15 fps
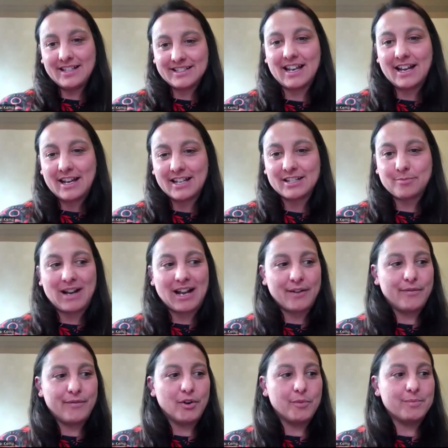as a
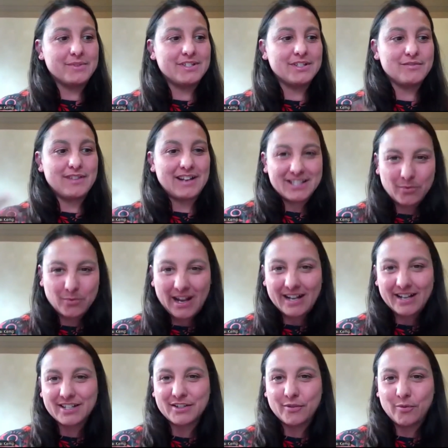platform to raise
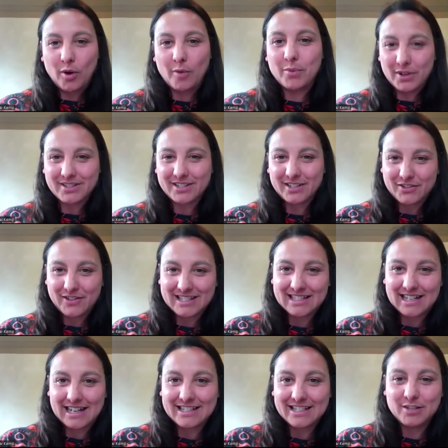awareness of what books are
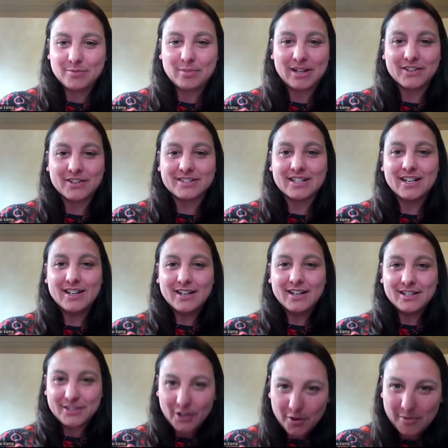translated, because
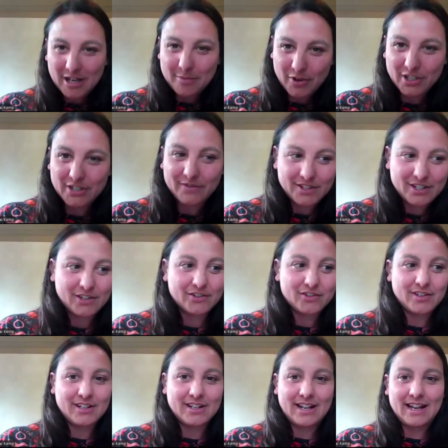so many books for
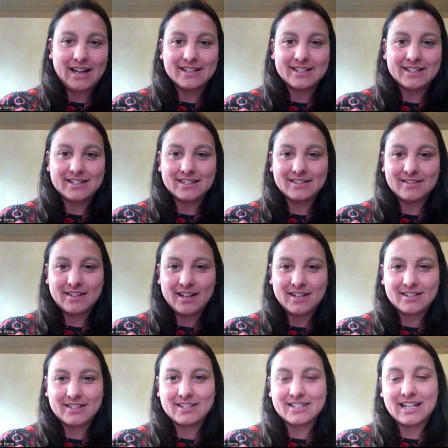children
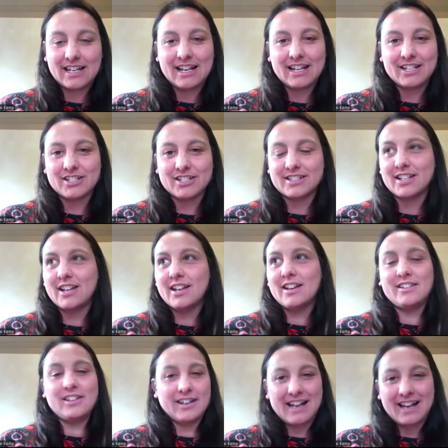and teenagers,
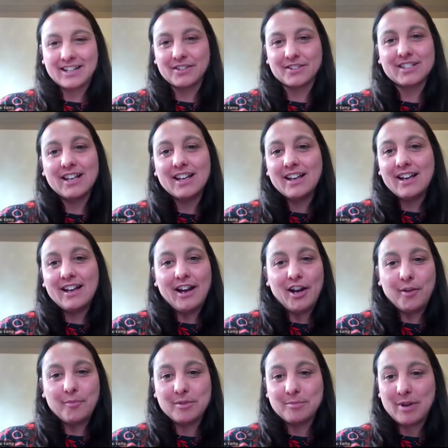young adults,
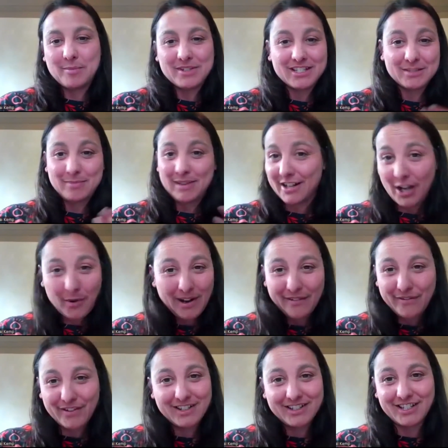the publishers make no
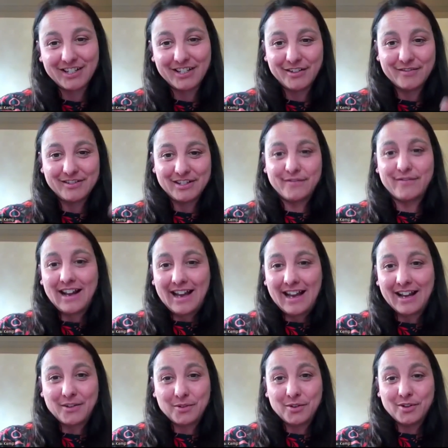effort to
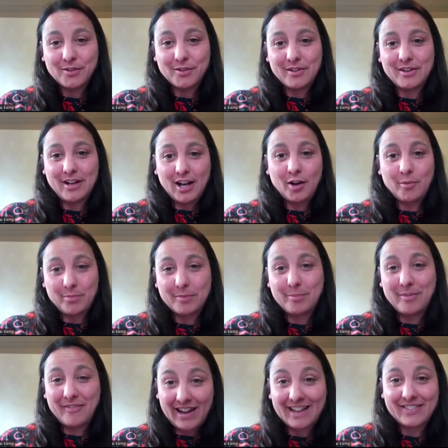flag or up
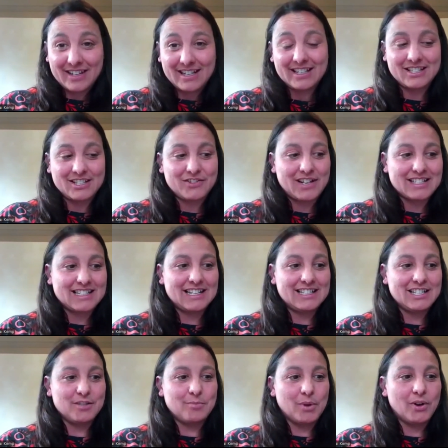the fact that it's a
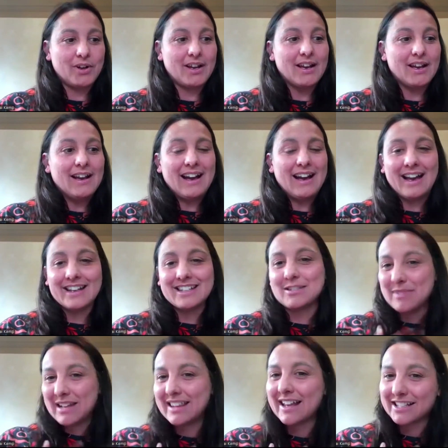translated book. And
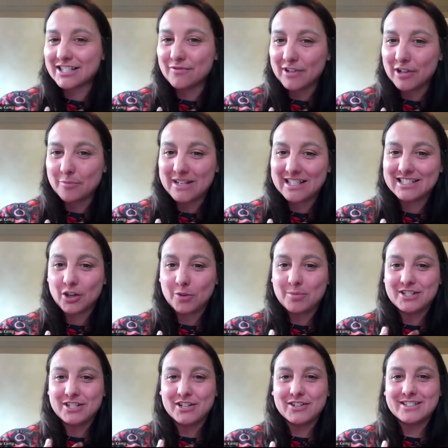to me, that's a real missed
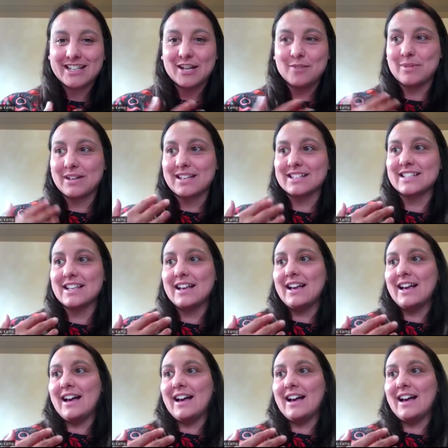opportunity, because